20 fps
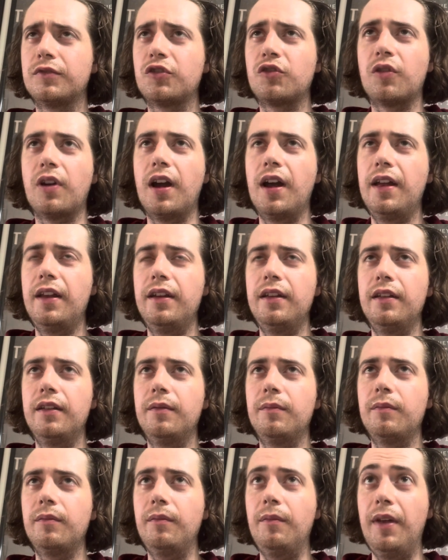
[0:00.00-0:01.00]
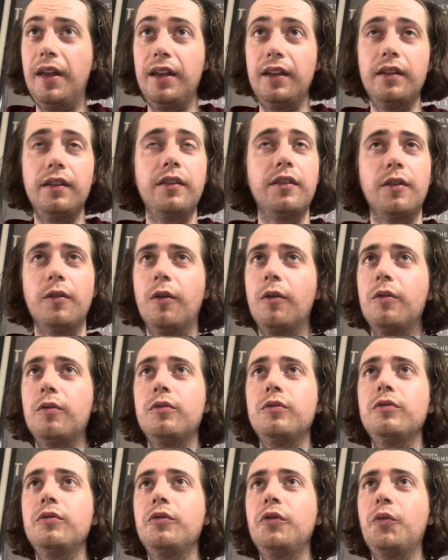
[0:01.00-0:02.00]
try to make the
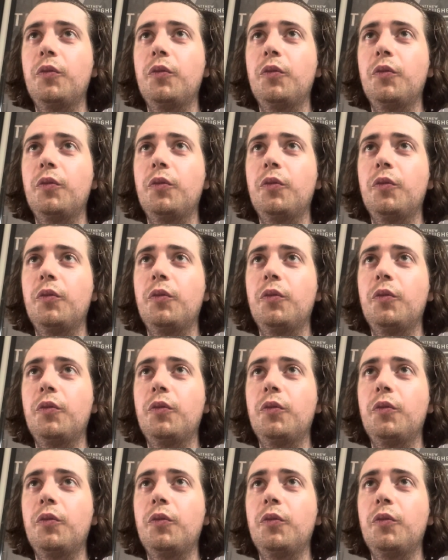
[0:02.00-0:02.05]
old